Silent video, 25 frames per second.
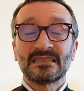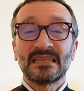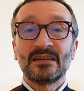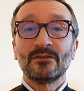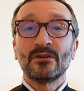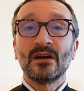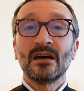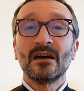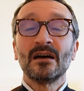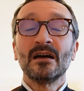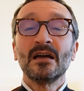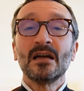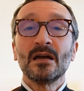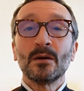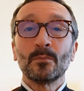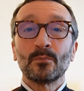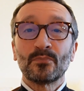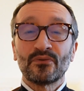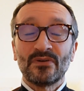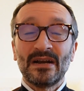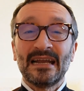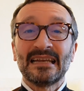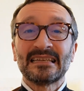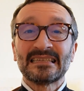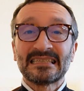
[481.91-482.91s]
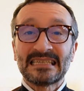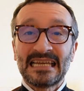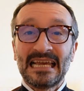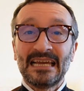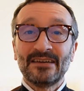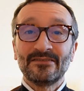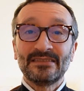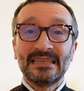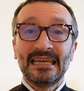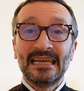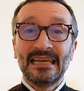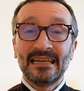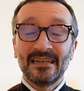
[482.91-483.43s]
There are brands
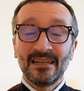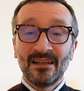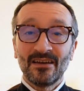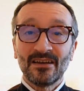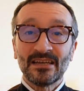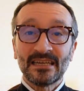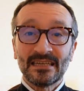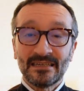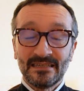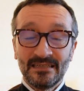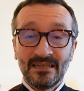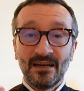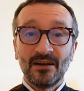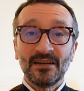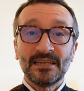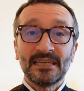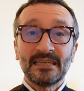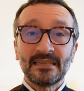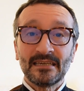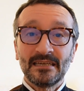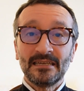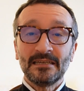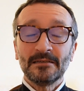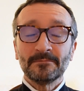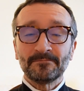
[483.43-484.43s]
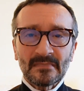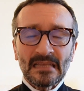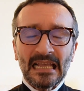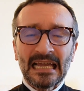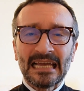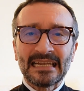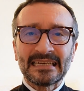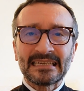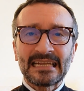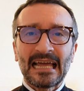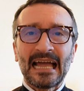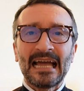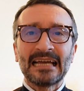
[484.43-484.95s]
out there like Nike
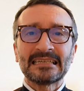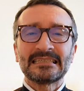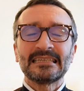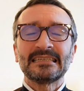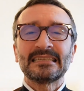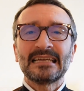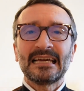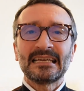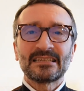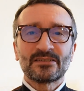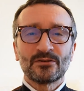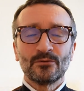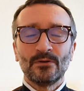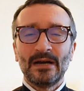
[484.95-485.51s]
and Adidas,